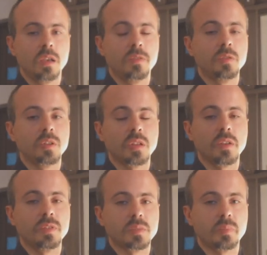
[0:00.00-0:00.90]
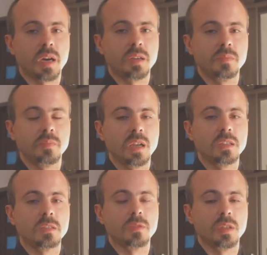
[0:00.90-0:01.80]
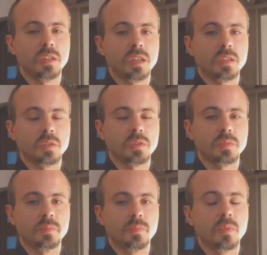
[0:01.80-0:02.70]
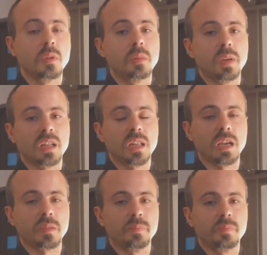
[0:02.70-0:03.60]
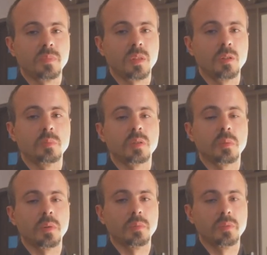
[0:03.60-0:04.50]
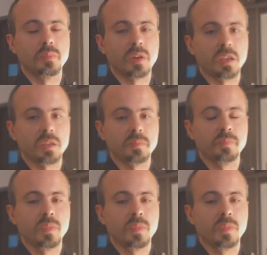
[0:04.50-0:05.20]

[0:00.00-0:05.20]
If you don't have a spine and a trained ethos, well, bad luck, you'll probably break.